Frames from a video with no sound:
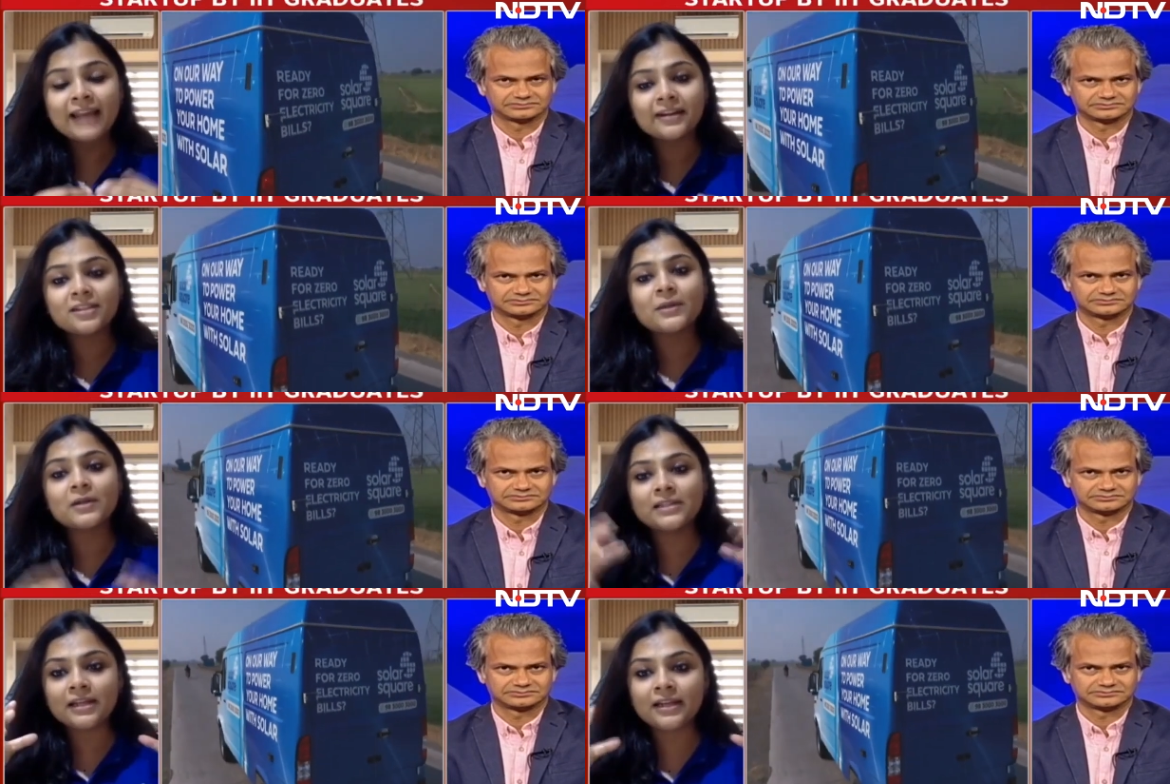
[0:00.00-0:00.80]
Speaker 1: That is
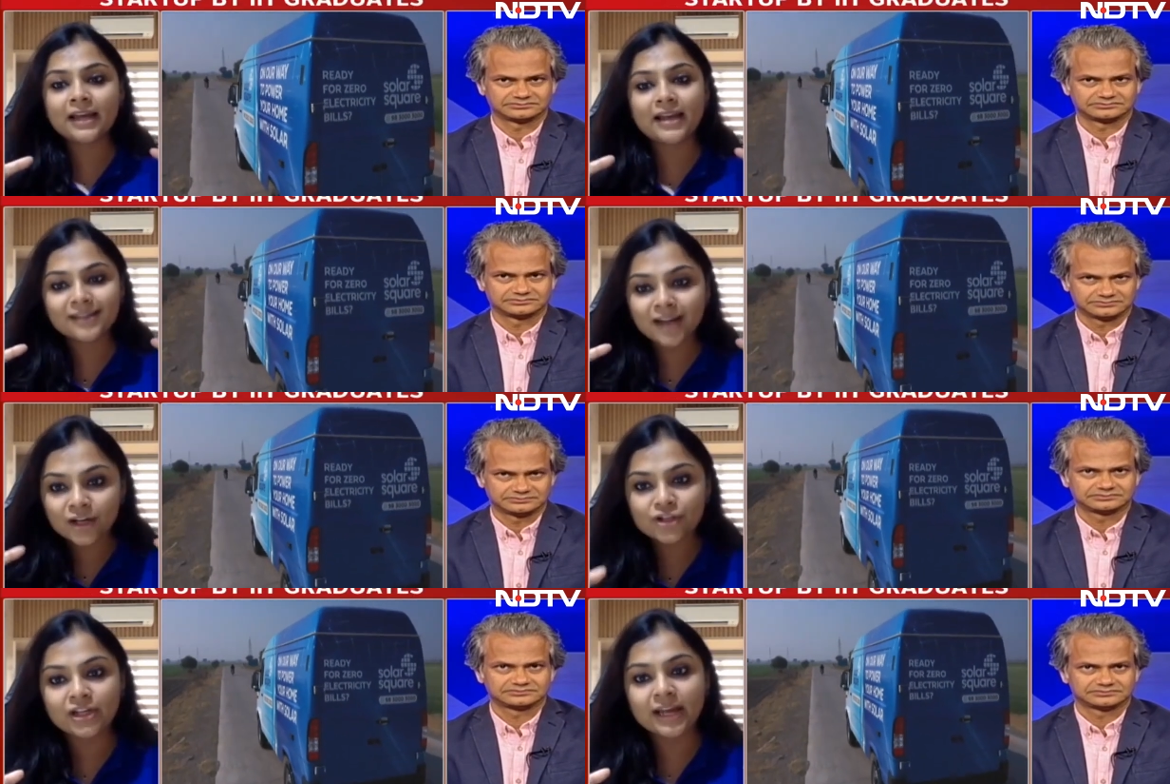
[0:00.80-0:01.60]
because India as a
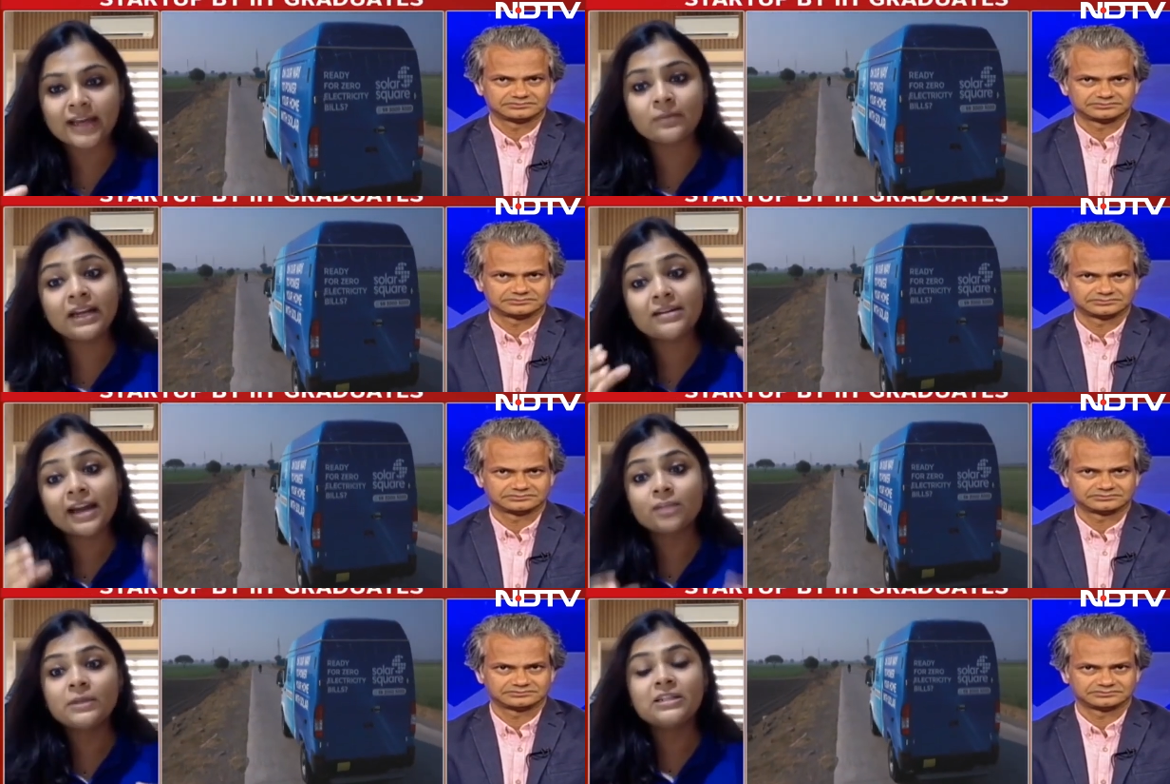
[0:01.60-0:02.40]
country has made
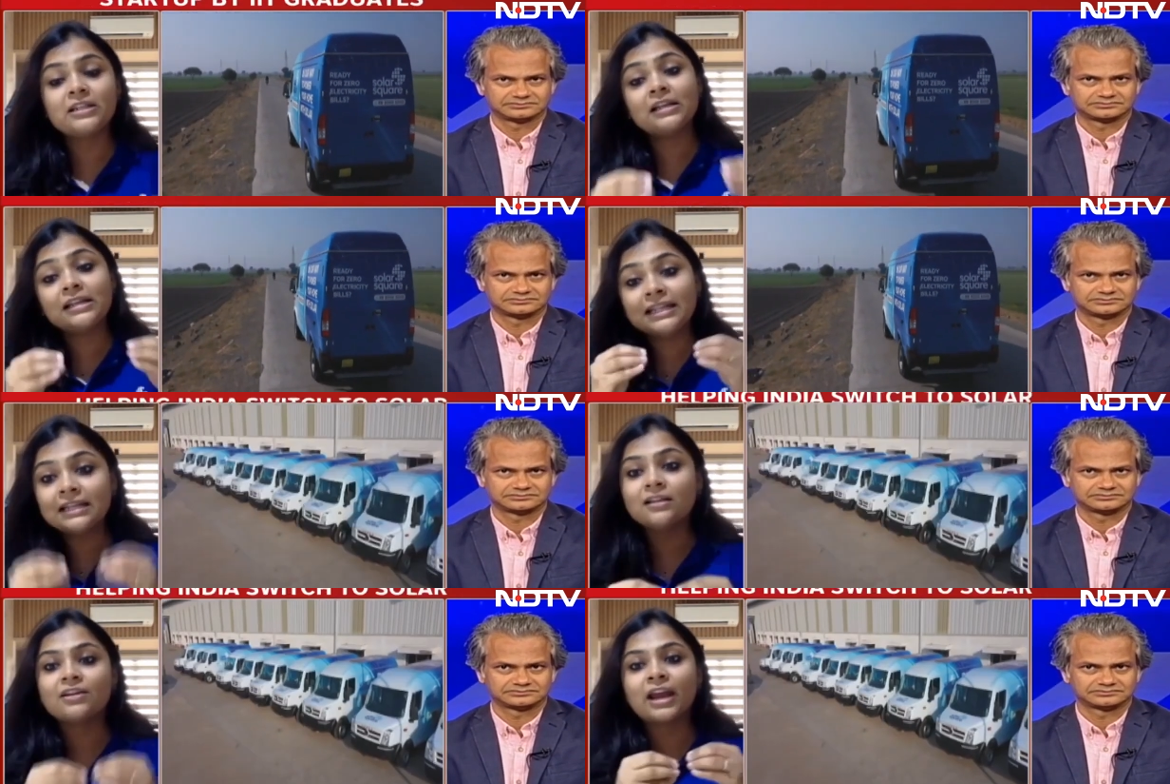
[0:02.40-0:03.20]
net metering a
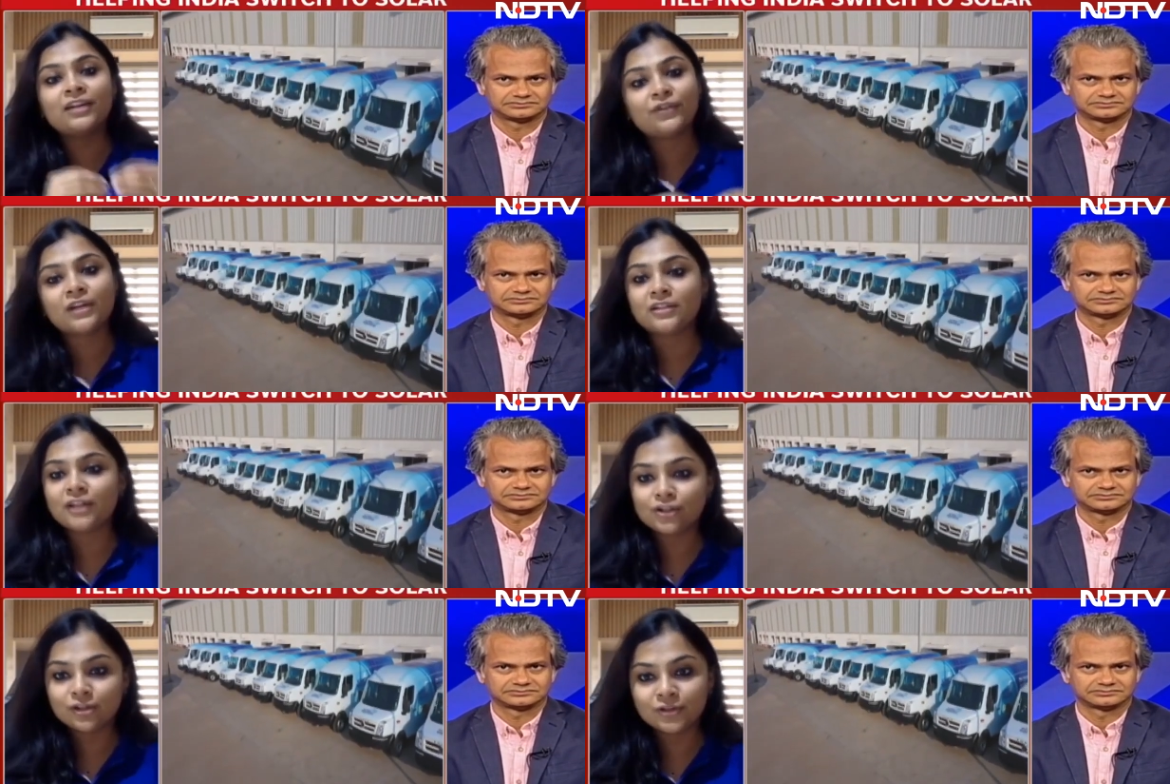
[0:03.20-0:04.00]
legal right for
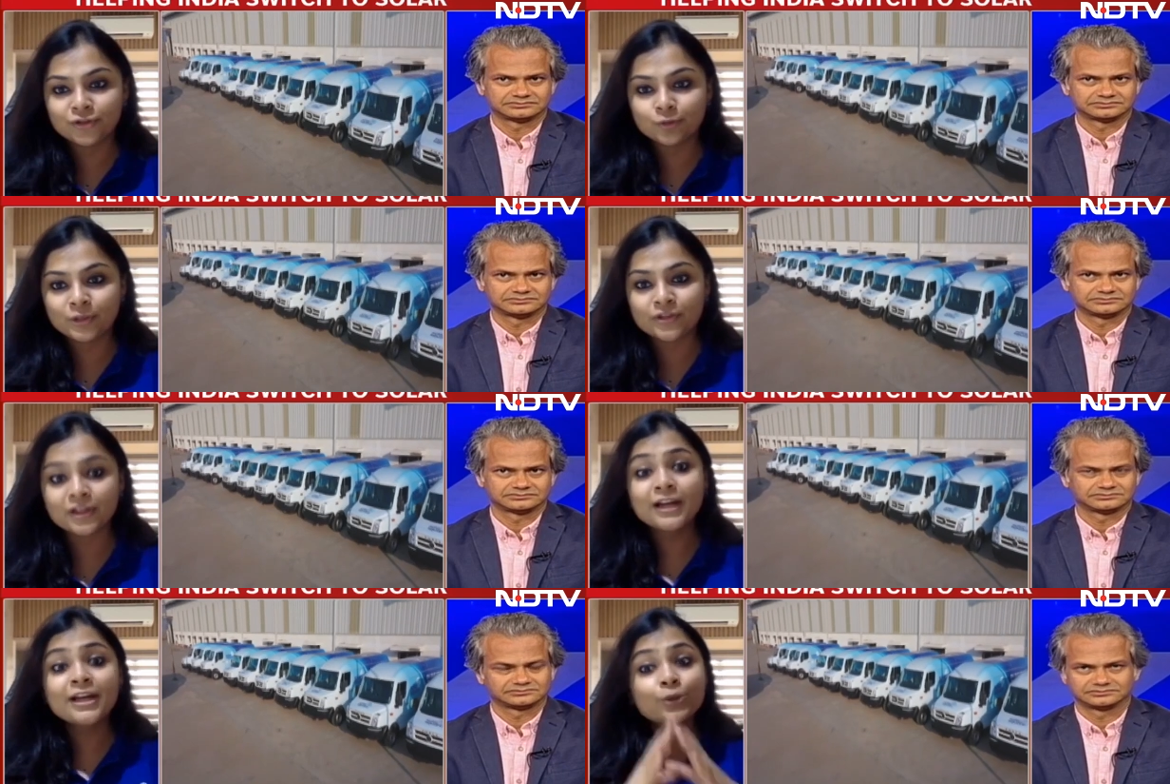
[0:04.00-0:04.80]
residential consumers.
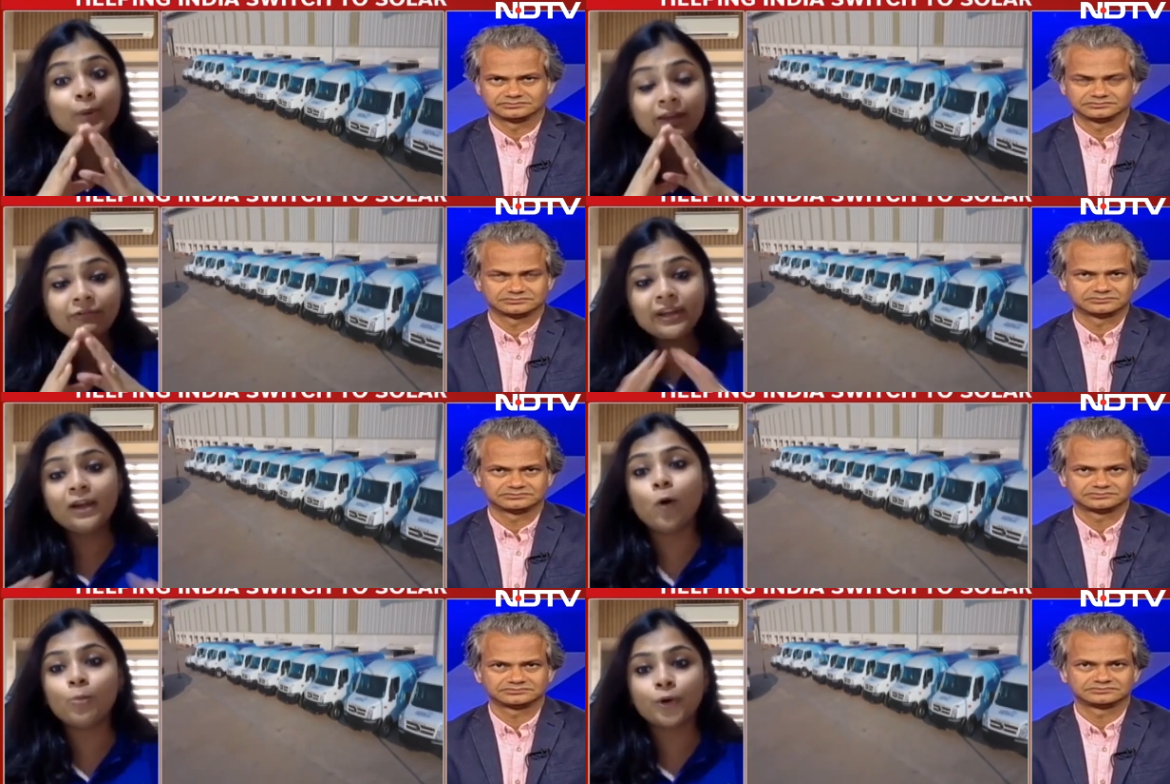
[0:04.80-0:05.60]
So every
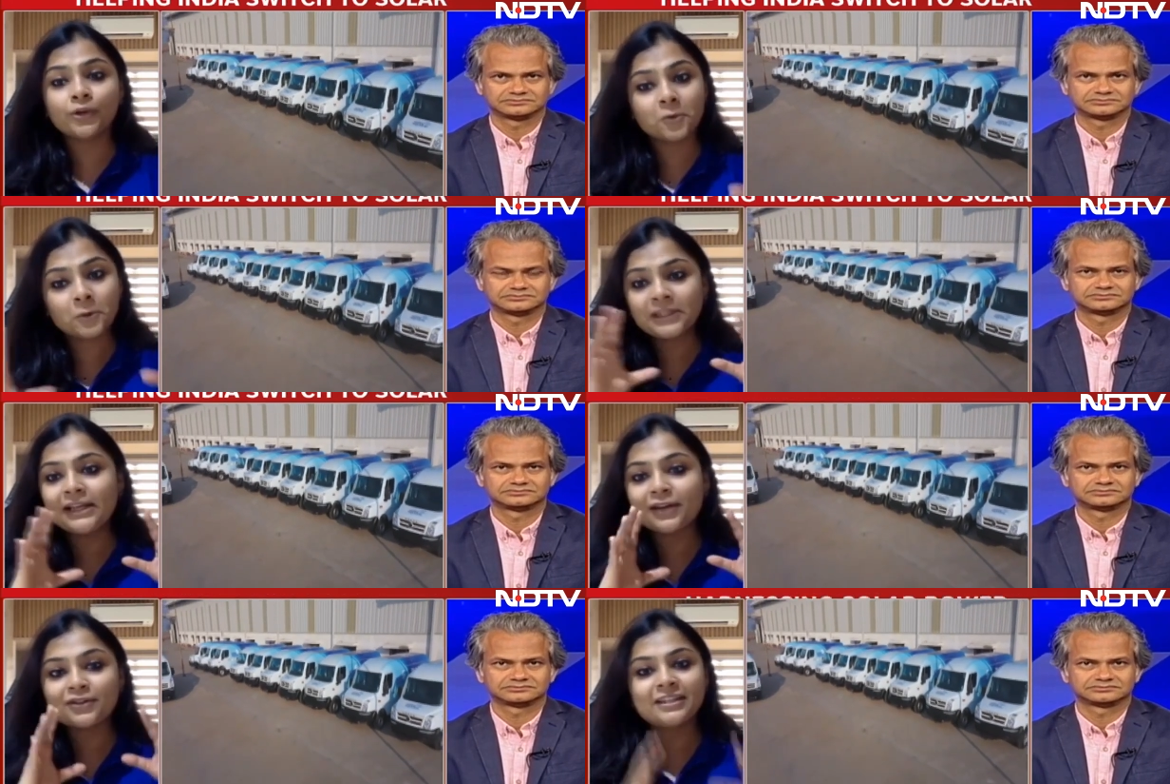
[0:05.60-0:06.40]
homeowner with an
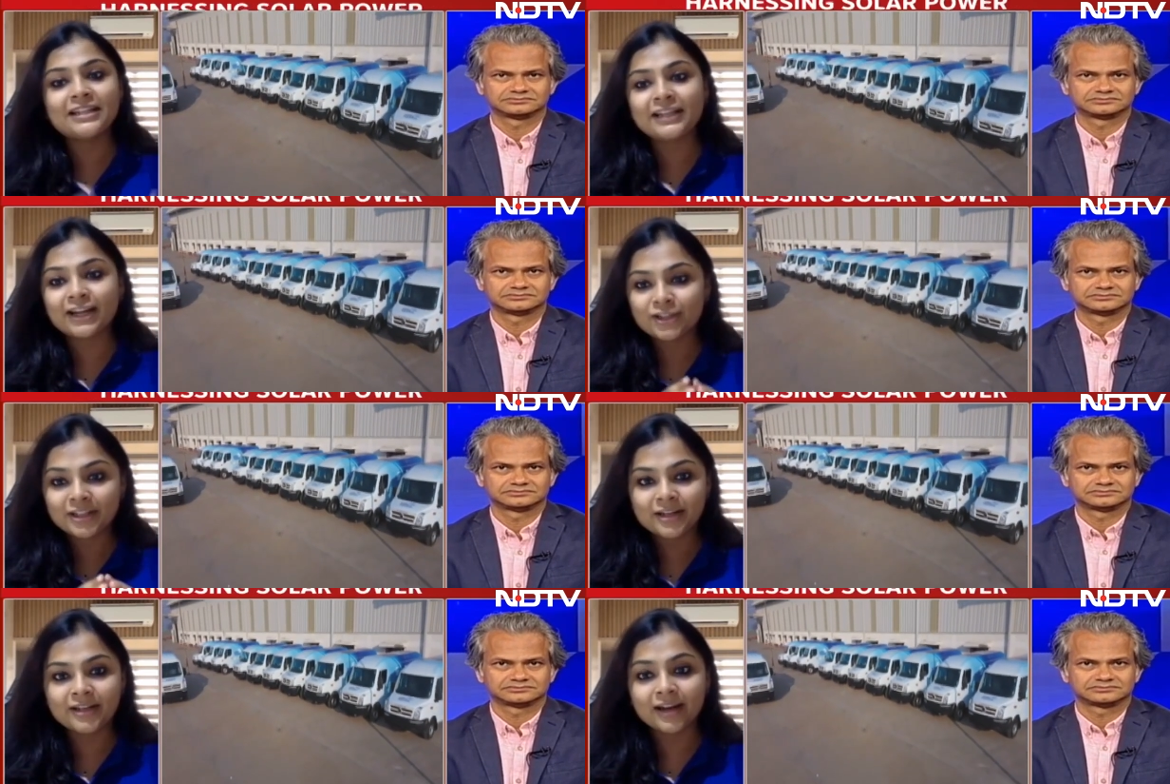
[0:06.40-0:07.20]
electricity connection
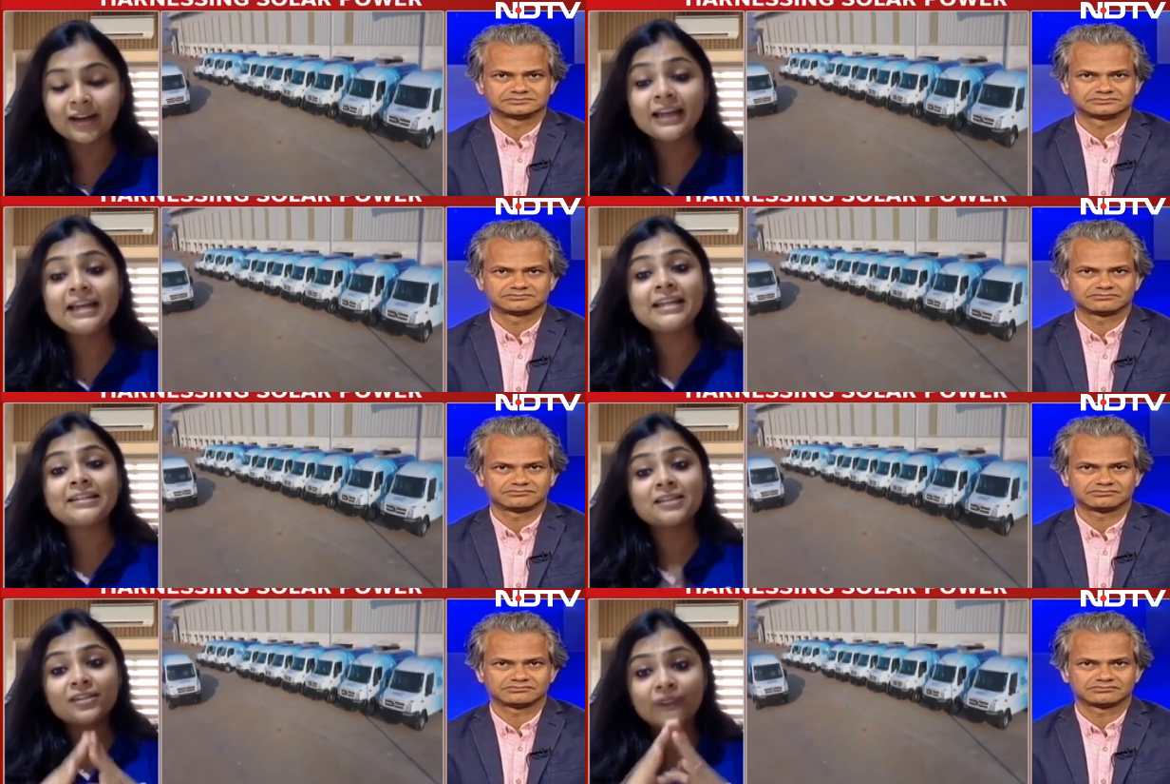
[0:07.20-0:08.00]
in India, it
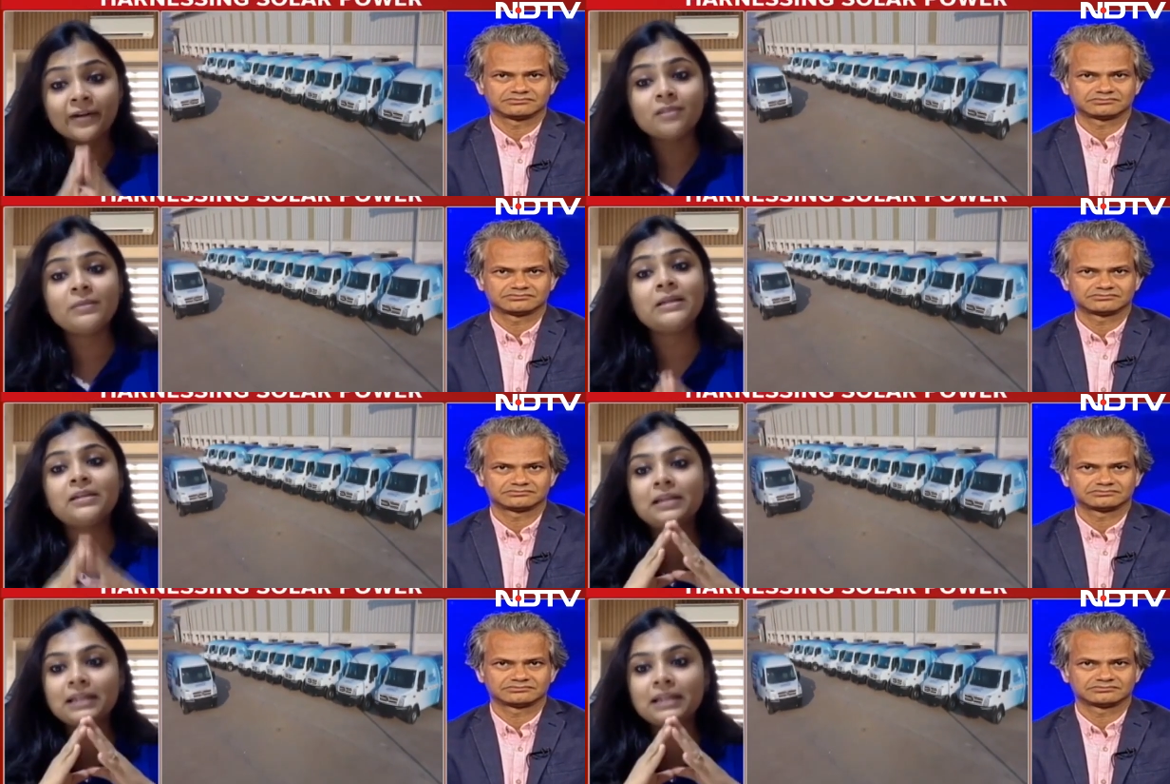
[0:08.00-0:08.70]
is his fundamental